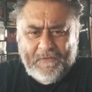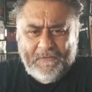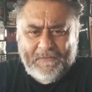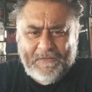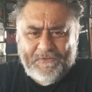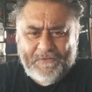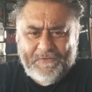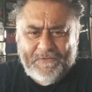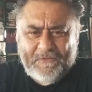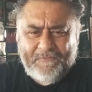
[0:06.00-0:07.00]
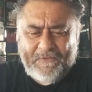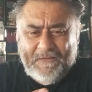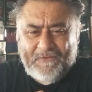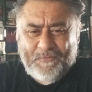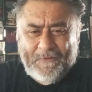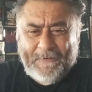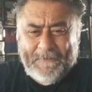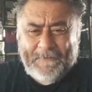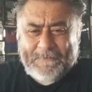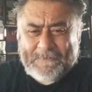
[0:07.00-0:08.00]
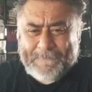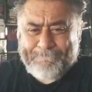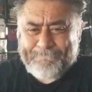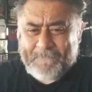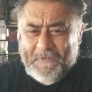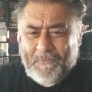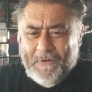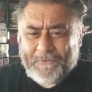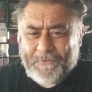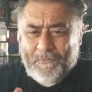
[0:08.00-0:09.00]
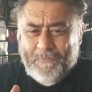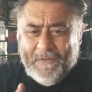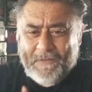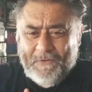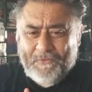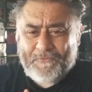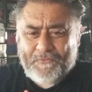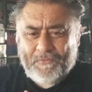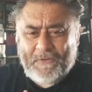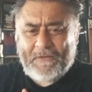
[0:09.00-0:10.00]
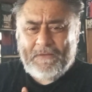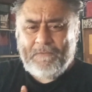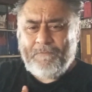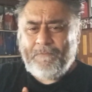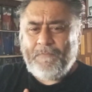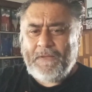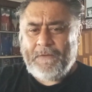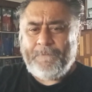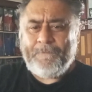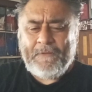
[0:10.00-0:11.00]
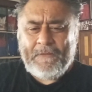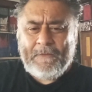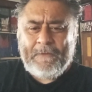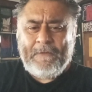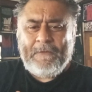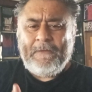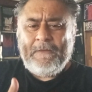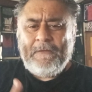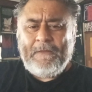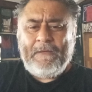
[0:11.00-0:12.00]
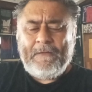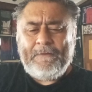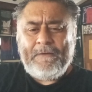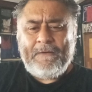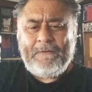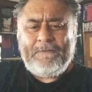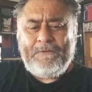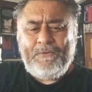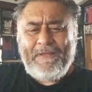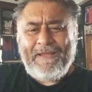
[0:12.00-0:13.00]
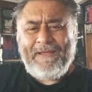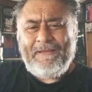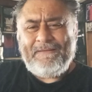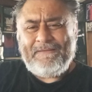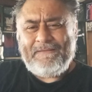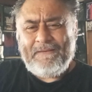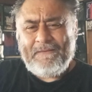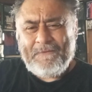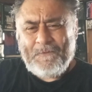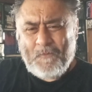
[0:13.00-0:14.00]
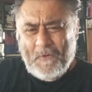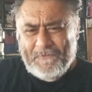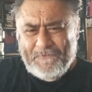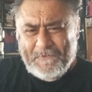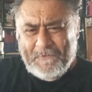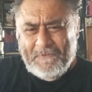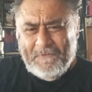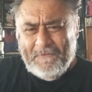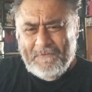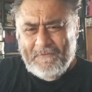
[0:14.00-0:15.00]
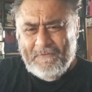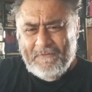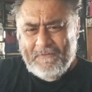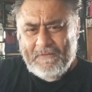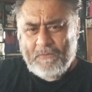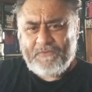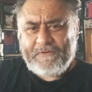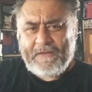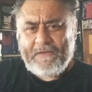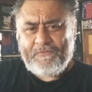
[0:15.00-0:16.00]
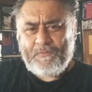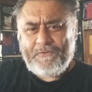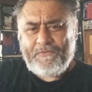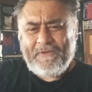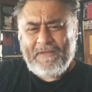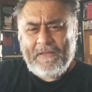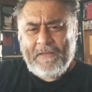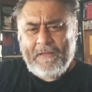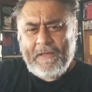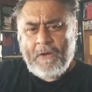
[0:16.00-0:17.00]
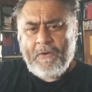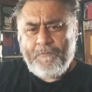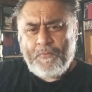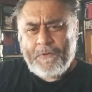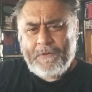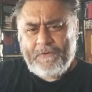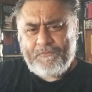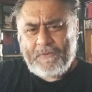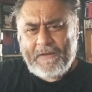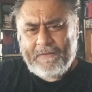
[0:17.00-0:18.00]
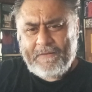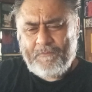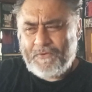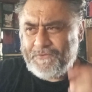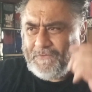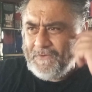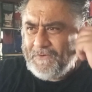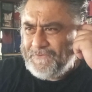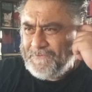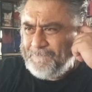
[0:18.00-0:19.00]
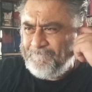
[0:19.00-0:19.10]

little editions of It Is What It Is, brought to you by yours truly, me. And today's question that was asked was, how important is rank in martial arts?